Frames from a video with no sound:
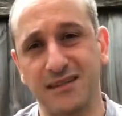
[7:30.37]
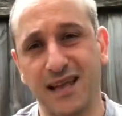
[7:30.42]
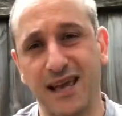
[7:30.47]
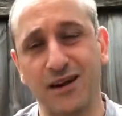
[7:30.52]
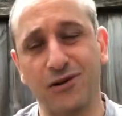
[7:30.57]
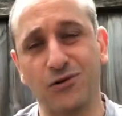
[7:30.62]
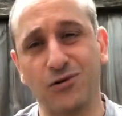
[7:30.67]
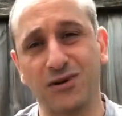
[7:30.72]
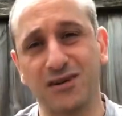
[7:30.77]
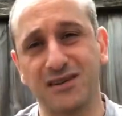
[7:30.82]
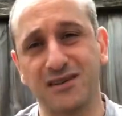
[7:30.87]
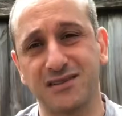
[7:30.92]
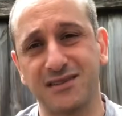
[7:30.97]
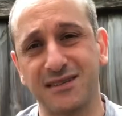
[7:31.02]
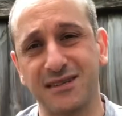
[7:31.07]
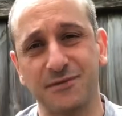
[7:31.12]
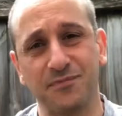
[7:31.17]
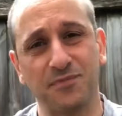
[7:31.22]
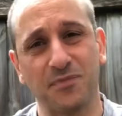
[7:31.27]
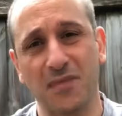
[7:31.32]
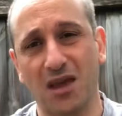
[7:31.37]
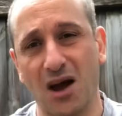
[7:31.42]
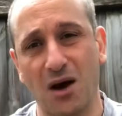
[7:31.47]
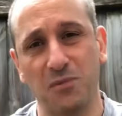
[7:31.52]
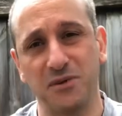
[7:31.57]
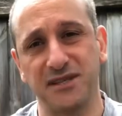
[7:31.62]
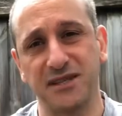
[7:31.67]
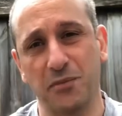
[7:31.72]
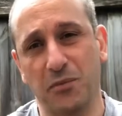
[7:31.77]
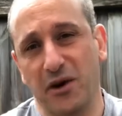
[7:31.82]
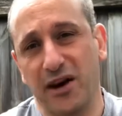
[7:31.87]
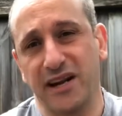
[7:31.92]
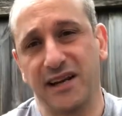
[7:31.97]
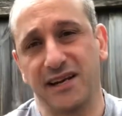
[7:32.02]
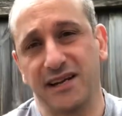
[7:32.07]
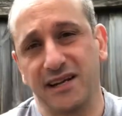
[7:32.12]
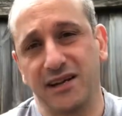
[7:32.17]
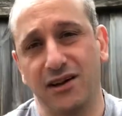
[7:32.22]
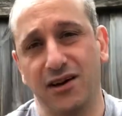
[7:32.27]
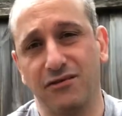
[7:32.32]
late August, I'll be separating
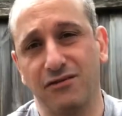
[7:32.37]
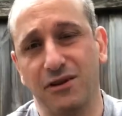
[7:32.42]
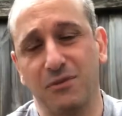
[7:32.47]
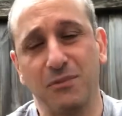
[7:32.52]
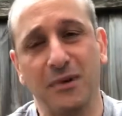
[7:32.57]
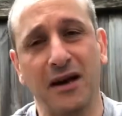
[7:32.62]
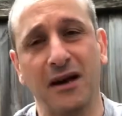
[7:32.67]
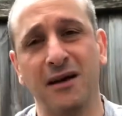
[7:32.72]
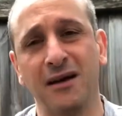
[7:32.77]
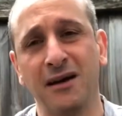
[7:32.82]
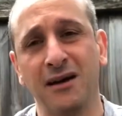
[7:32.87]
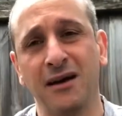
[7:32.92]
it in November.